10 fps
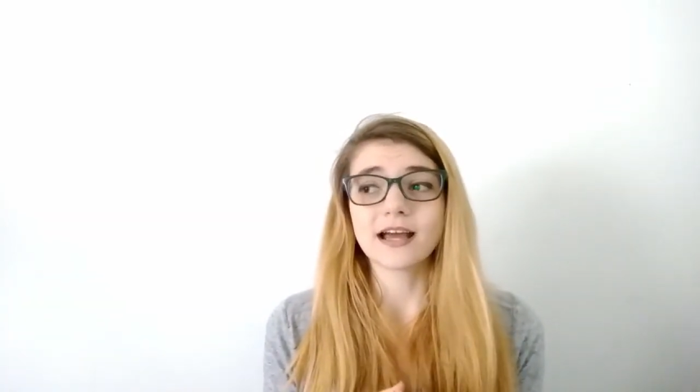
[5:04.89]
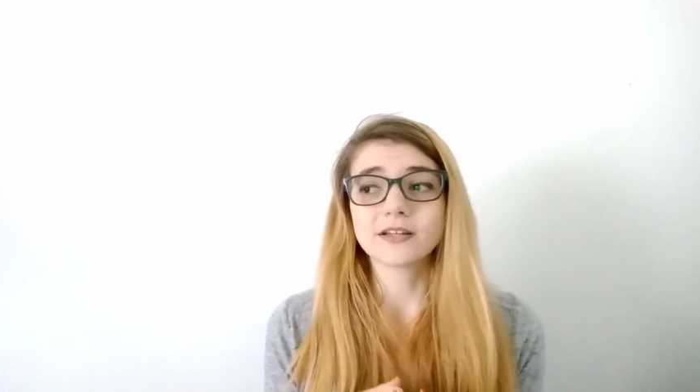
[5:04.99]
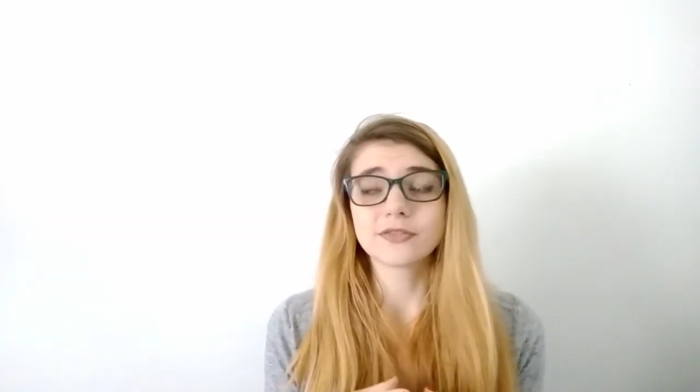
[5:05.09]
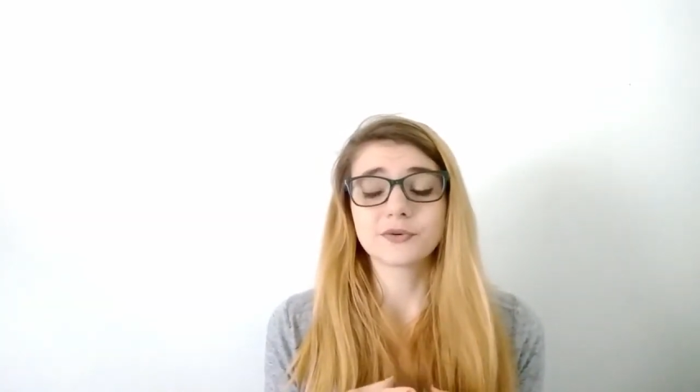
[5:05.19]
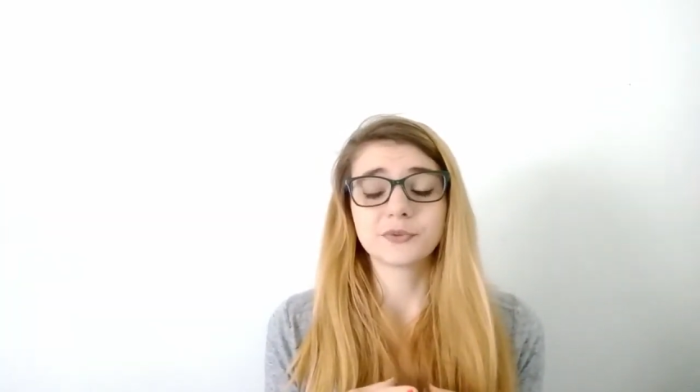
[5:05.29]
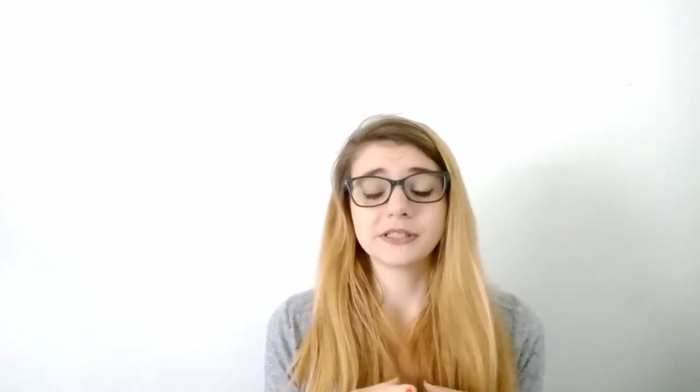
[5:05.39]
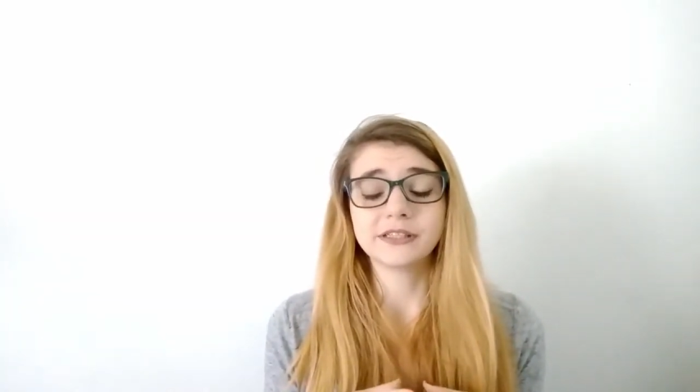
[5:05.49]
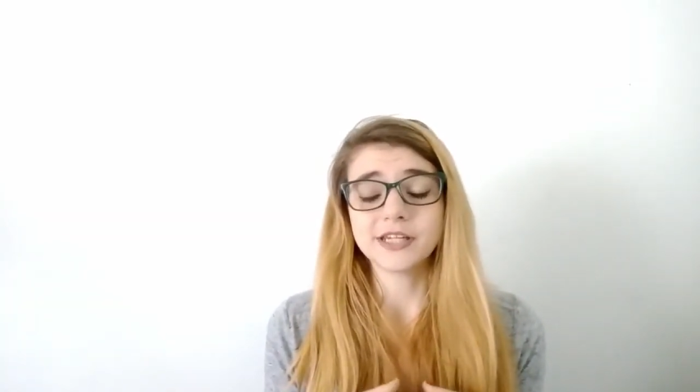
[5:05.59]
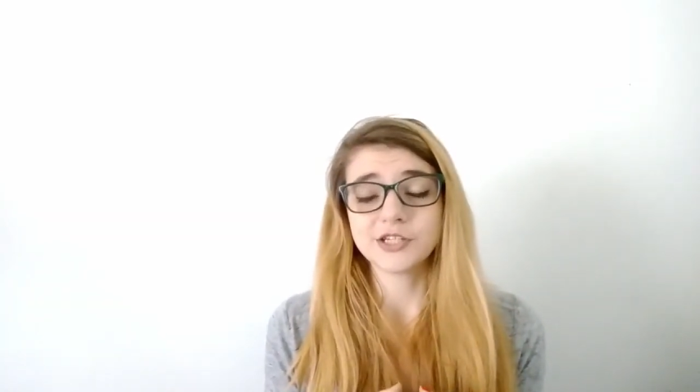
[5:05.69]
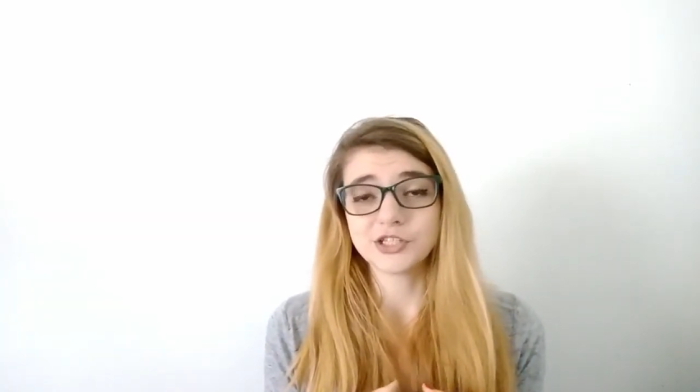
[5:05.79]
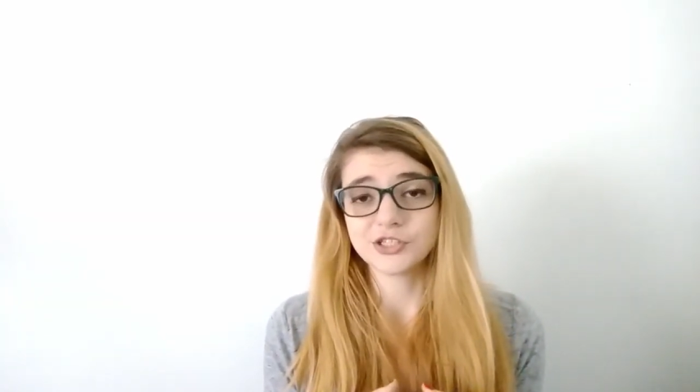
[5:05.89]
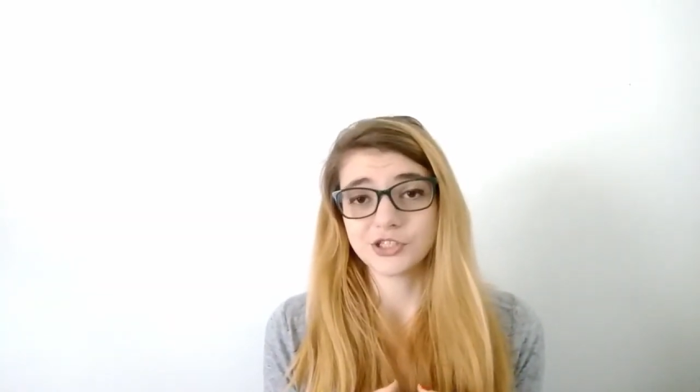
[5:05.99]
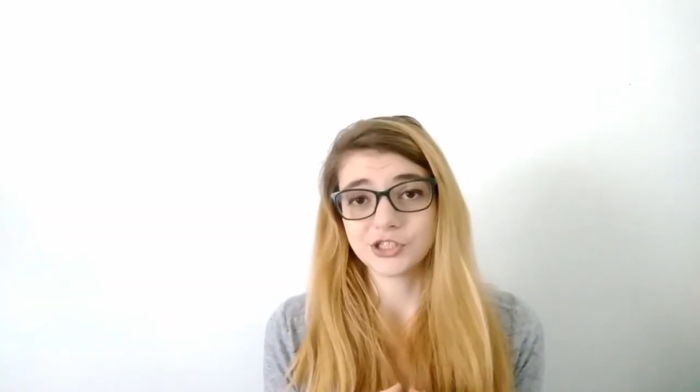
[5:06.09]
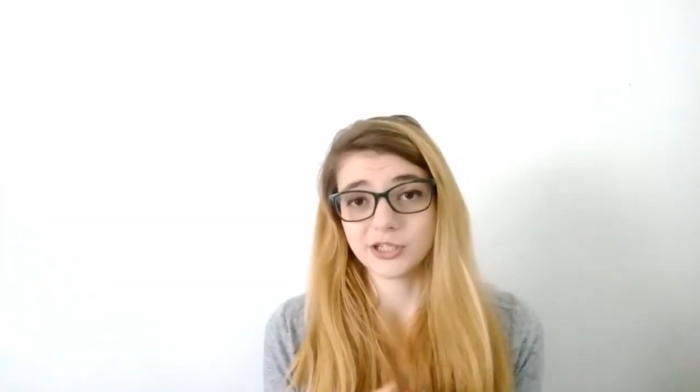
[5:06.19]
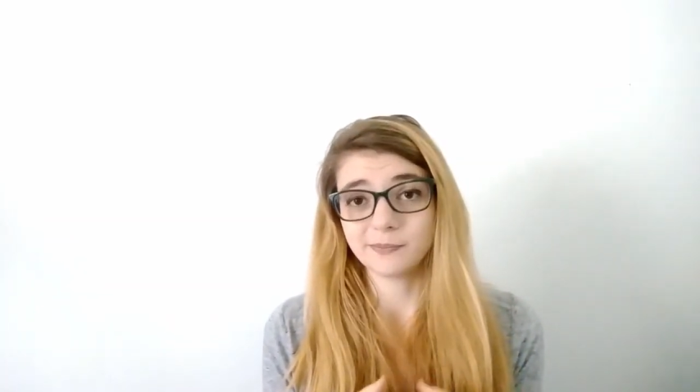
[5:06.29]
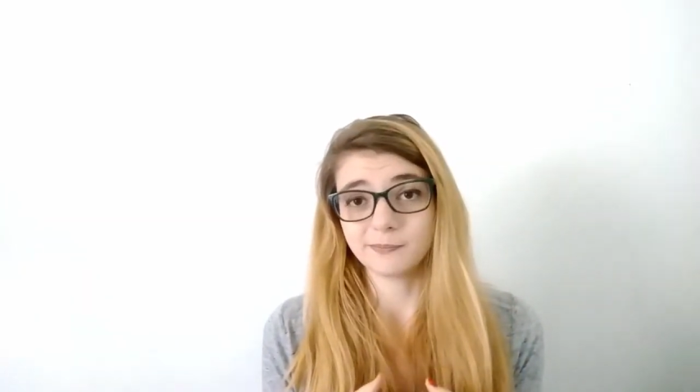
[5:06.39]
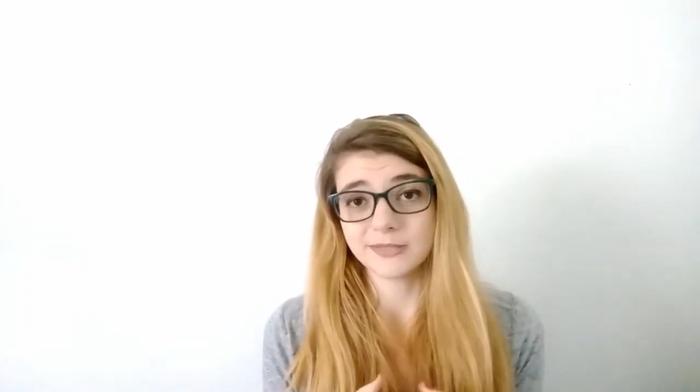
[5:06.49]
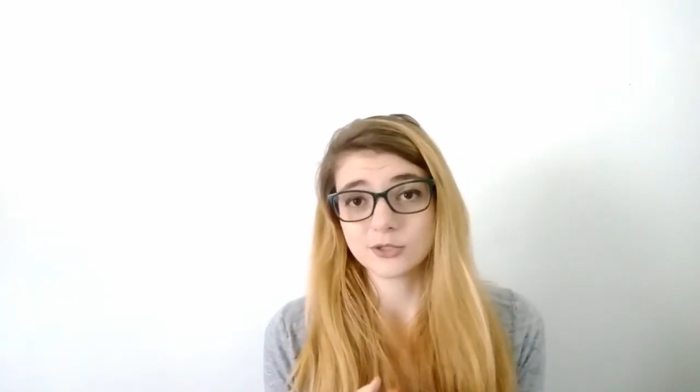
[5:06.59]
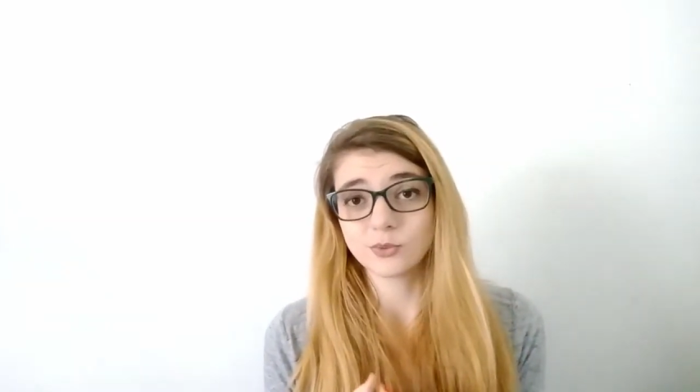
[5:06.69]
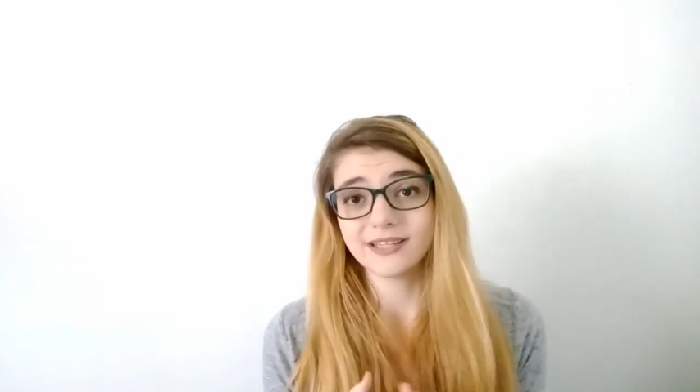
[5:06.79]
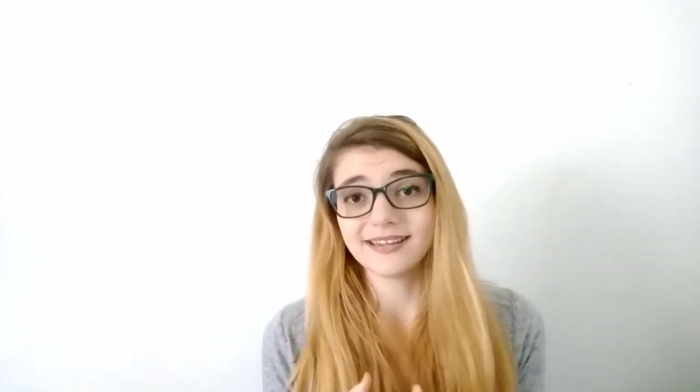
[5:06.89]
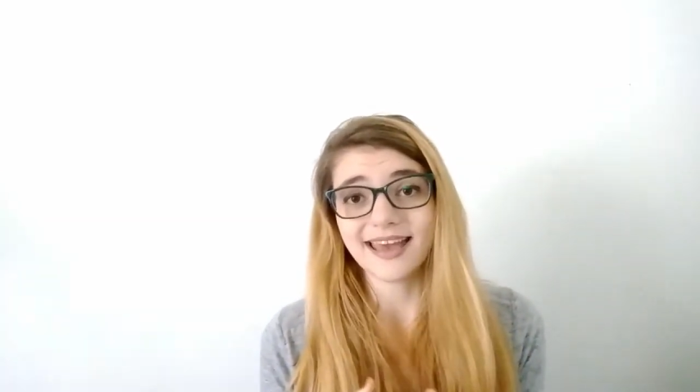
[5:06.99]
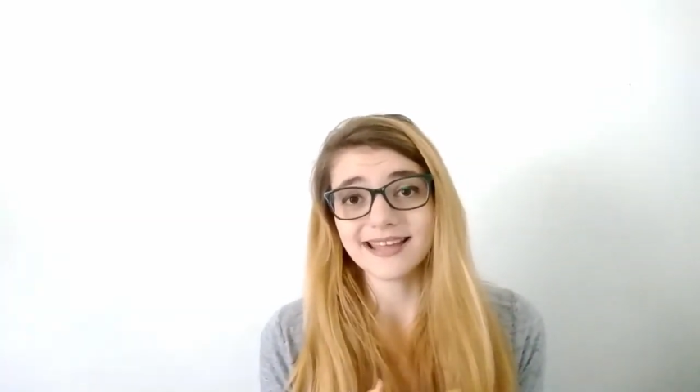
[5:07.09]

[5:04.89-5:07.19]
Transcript: at the relationship between